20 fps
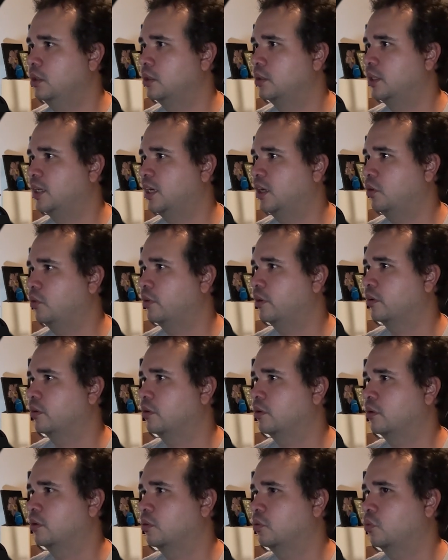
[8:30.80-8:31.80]
Now,
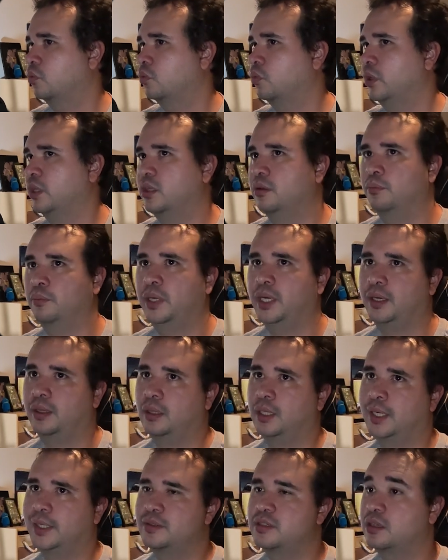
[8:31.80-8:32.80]
with the
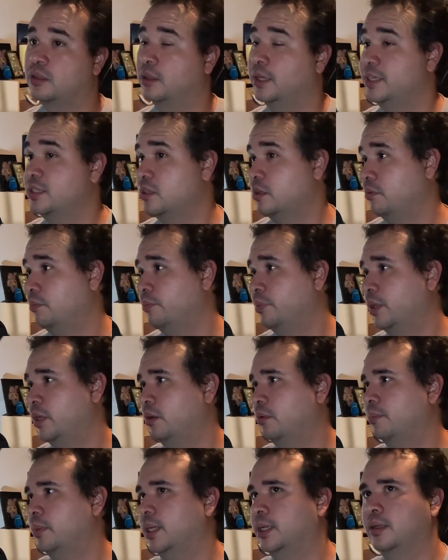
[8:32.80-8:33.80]
Megalights, let's
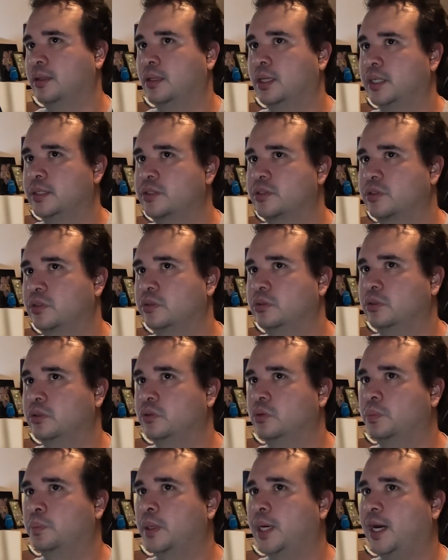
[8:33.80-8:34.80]
compare Megalights
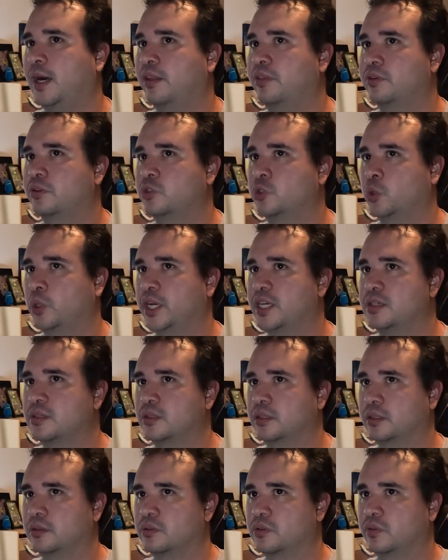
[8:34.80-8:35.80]
to path
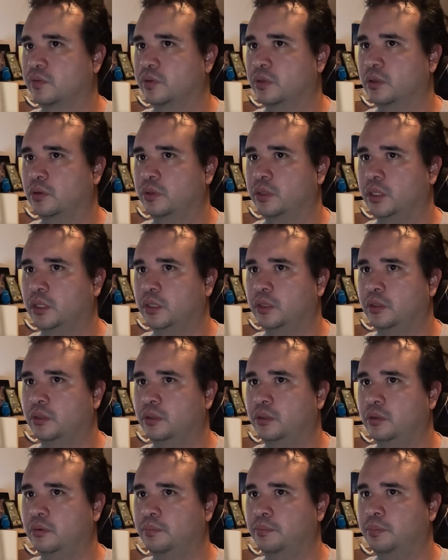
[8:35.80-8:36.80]
tracing. So we go
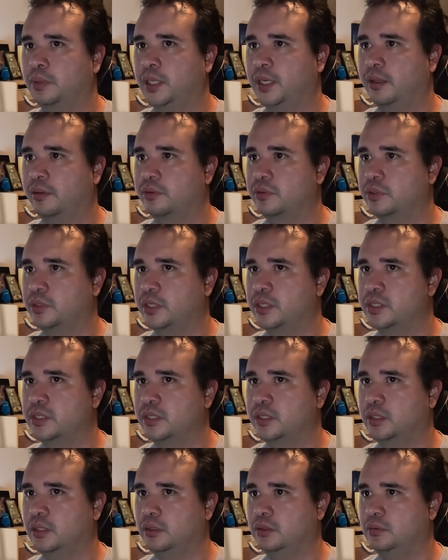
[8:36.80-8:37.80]
here, path
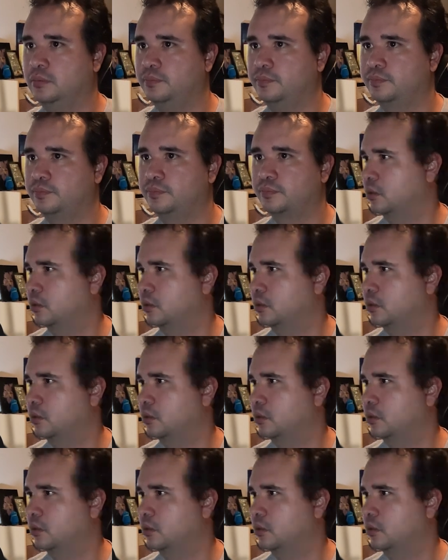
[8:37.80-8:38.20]
tracing.